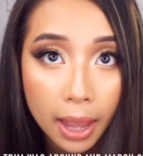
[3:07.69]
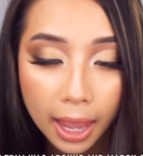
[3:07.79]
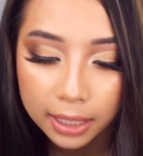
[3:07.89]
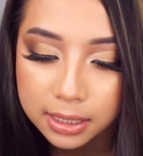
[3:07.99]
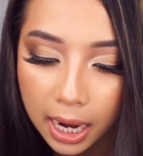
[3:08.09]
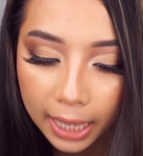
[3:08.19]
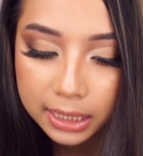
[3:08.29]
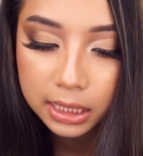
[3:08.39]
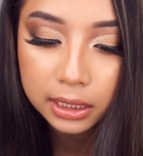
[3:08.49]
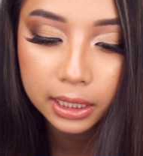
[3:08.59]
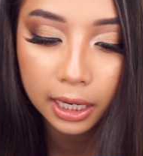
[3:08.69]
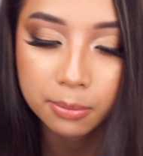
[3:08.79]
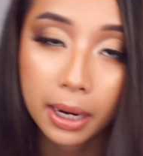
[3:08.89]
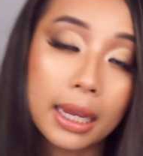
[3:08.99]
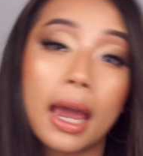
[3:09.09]
And I did get
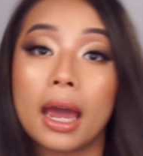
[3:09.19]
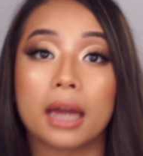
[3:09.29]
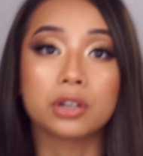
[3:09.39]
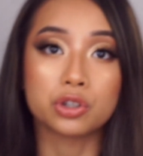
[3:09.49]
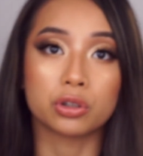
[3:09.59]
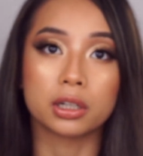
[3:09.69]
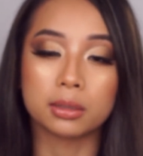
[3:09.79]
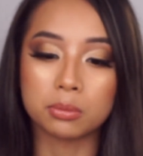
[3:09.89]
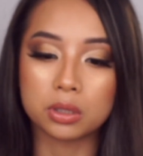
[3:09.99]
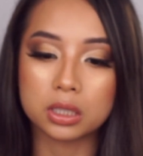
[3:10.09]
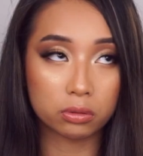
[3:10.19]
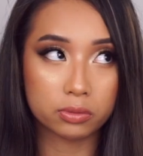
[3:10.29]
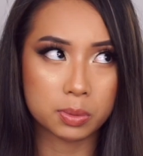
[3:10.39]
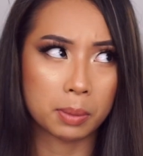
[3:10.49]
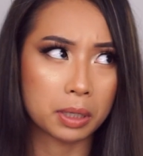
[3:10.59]
my hair trimmed,
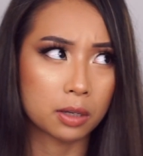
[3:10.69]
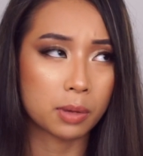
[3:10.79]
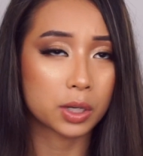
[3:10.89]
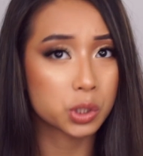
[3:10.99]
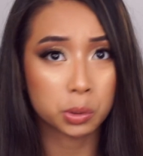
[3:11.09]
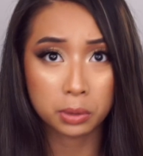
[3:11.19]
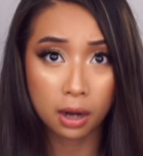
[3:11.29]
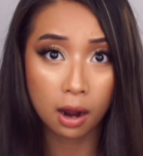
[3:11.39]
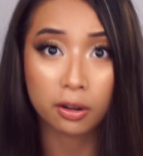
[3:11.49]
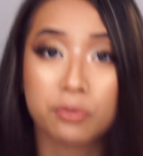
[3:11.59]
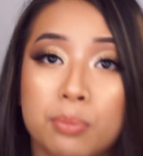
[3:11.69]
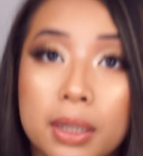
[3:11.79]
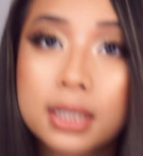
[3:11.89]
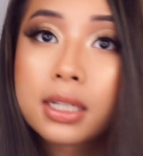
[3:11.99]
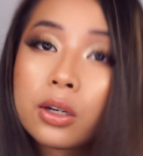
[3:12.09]
so maybe about 2.5
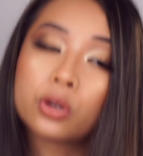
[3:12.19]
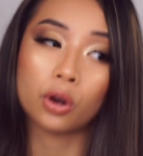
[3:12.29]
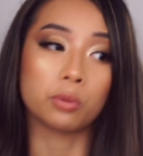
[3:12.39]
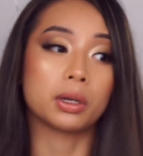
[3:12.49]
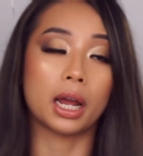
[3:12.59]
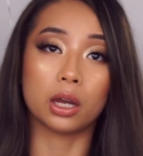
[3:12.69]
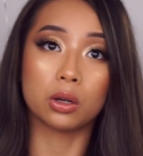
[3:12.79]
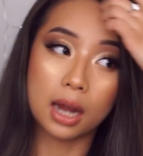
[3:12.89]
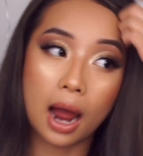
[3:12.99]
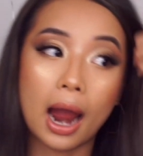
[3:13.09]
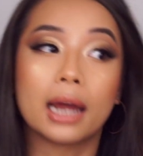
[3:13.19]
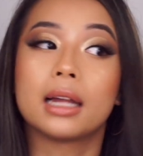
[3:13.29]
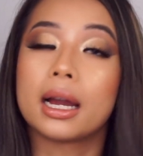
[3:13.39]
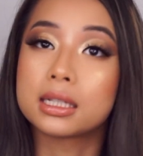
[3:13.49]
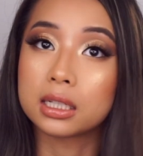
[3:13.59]
months ago when I
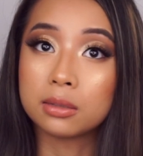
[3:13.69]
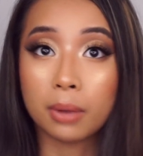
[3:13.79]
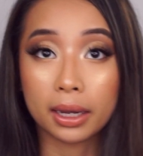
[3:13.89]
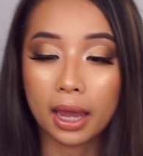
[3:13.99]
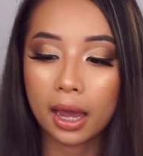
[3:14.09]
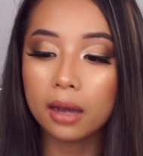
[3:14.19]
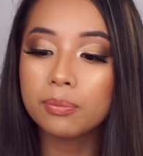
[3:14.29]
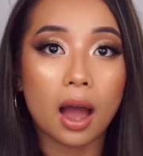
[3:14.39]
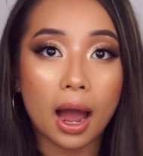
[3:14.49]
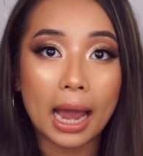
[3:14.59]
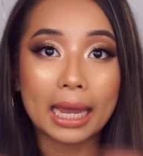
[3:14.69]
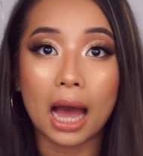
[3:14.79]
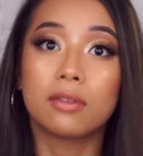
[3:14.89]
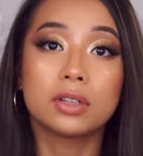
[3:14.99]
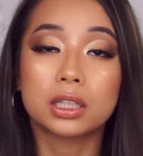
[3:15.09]
highlighted my hair. I
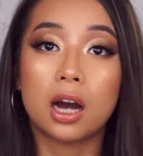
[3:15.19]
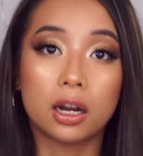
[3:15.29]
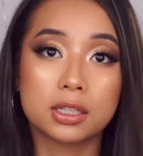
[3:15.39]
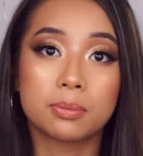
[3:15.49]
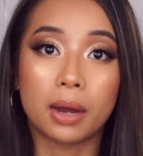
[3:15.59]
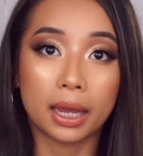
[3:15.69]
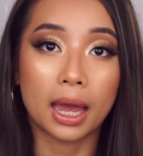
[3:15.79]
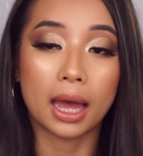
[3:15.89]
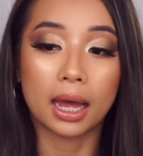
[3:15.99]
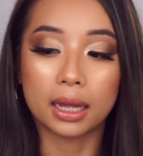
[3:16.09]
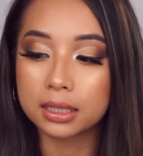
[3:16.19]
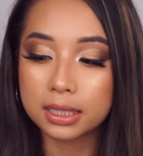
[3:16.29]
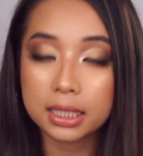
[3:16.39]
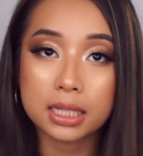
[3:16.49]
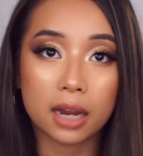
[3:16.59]
haven't cut my hair
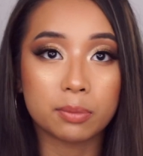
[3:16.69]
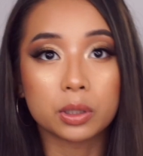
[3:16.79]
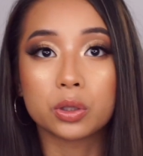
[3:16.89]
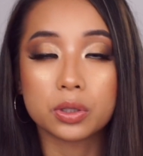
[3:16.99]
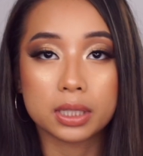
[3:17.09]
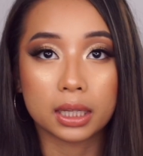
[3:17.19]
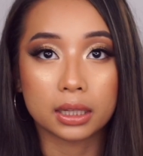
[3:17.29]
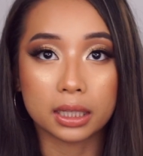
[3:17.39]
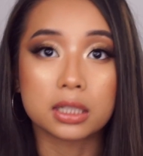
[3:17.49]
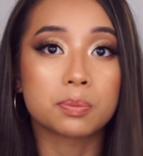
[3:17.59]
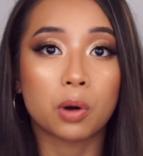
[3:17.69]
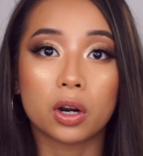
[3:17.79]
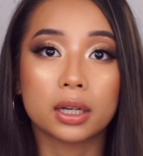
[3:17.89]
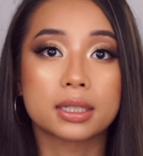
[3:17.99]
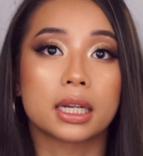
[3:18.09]
since I've been using these
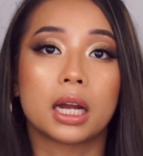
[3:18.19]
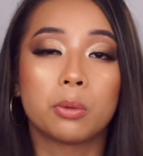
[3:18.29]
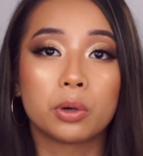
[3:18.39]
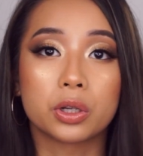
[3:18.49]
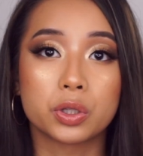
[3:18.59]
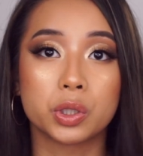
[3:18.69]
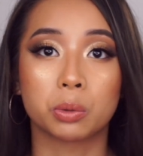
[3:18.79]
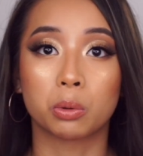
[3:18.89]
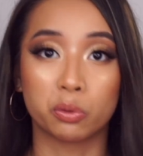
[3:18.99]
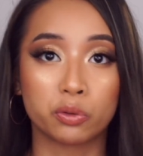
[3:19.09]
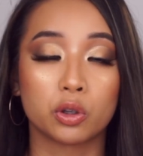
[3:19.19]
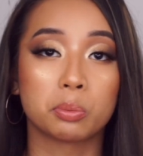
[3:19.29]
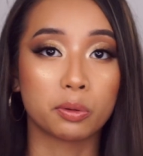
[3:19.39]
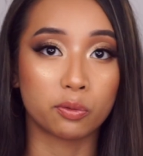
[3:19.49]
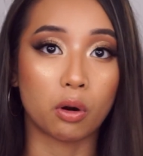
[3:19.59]
products, and I wanted to do a review
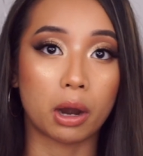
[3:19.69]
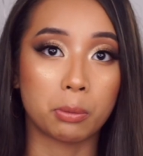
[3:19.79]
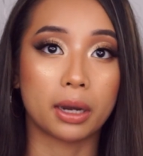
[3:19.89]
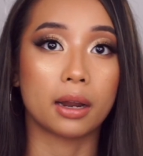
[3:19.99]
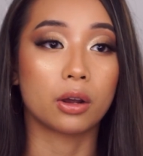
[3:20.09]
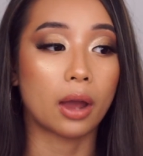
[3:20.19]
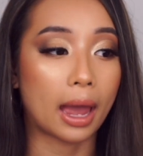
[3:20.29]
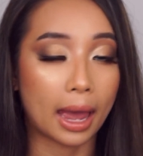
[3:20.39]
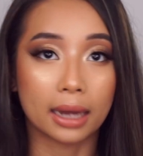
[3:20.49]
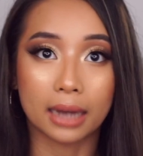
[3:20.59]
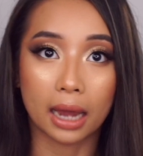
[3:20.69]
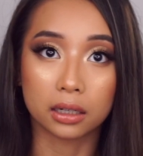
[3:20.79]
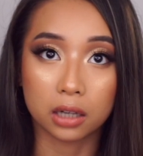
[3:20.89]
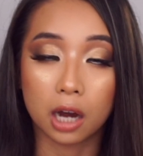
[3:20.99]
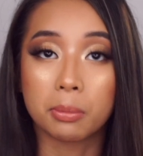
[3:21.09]
before I went ahead and
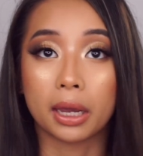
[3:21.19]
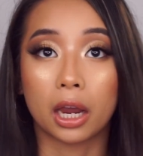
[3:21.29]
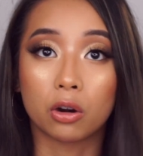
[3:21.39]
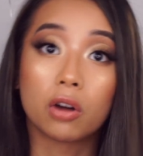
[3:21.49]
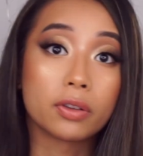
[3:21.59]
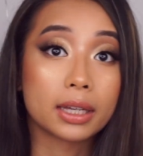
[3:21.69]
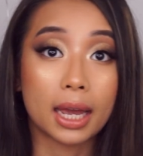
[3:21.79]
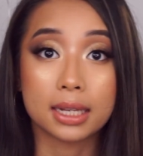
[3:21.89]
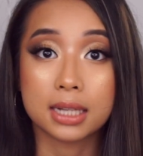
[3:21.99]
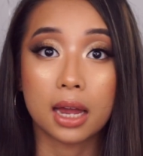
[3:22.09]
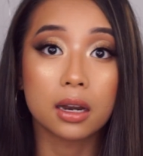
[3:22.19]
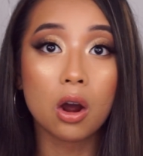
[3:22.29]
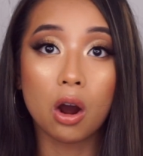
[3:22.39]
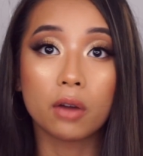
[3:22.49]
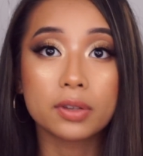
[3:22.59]
cut my hair off, in case that
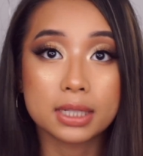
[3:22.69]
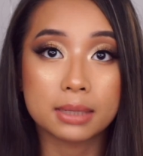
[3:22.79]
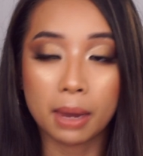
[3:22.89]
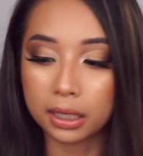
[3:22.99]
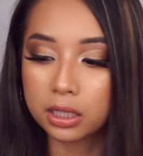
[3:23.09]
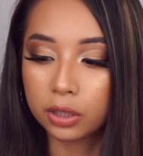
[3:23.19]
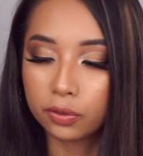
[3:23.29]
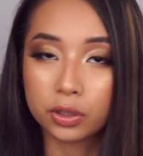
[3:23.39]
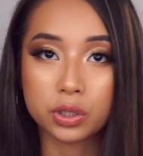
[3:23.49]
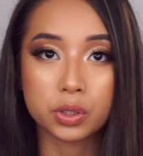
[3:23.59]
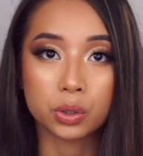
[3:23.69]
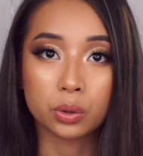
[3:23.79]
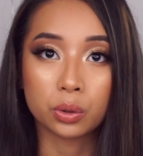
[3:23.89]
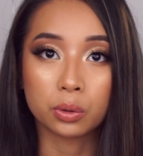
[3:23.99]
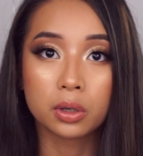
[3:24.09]
obviously made a difference
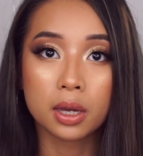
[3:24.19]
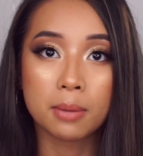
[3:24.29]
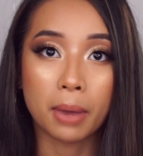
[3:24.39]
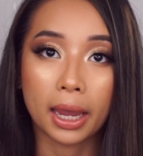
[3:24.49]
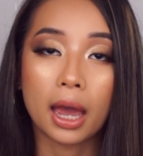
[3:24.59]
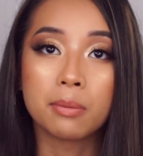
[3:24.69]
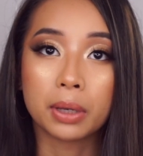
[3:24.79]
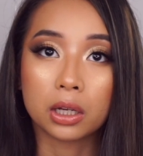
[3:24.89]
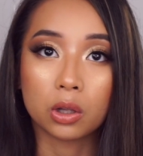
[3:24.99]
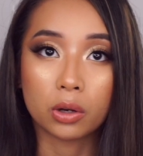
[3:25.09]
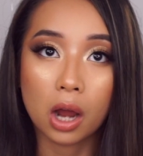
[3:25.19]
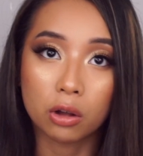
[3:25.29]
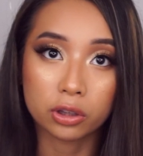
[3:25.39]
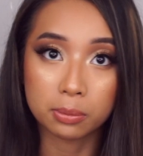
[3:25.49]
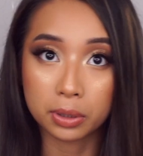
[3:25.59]
to my hair being a lot
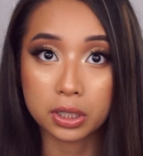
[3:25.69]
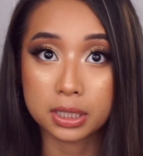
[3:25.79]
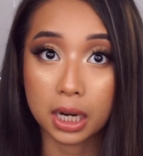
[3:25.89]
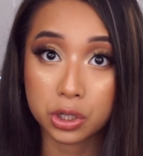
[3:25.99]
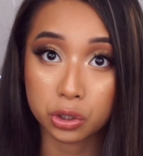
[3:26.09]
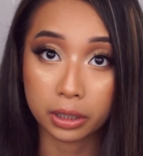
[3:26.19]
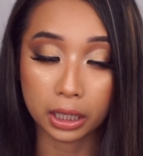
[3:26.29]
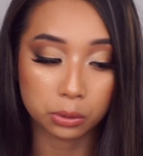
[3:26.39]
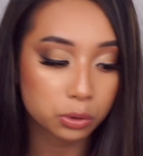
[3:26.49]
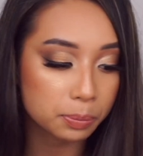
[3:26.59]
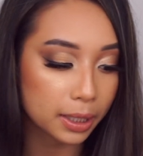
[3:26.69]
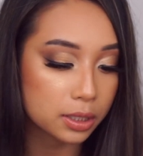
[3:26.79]
healthier, because naturally it would be.